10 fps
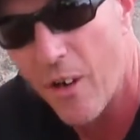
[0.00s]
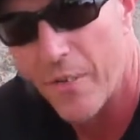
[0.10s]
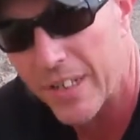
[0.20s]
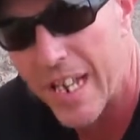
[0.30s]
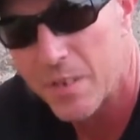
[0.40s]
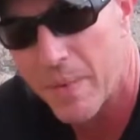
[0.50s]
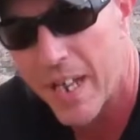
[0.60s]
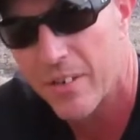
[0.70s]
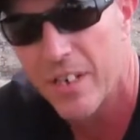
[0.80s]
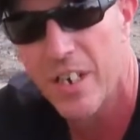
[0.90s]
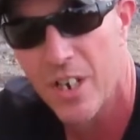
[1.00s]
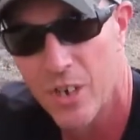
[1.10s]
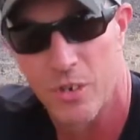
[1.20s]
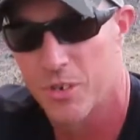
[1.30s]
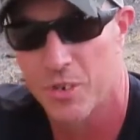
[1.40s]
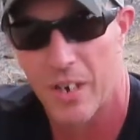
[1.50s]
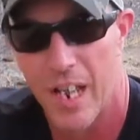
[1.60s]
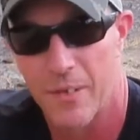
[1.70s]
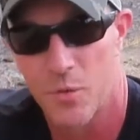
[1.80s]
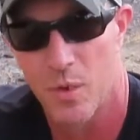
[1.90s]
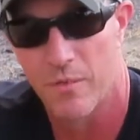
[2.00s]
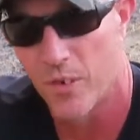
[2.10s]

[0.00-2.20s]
on the last battery, you're still going to have 12